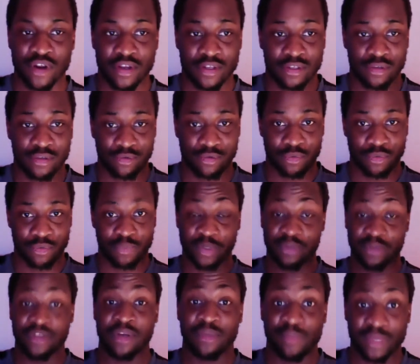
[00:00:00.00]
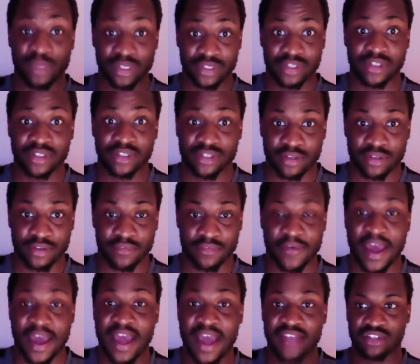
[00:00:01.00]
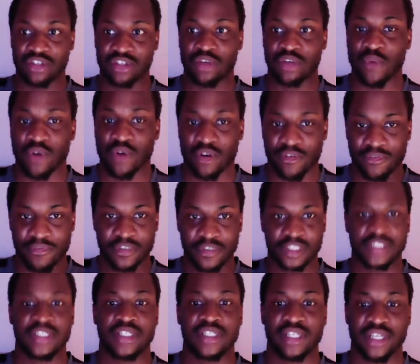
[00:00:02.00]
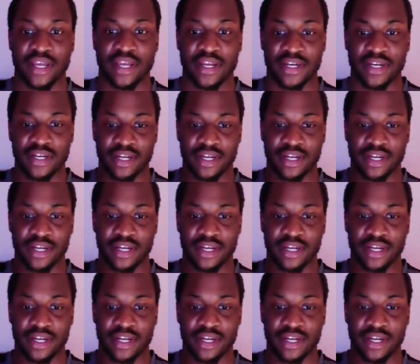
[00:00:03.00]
to build their business faster, more efficiently, and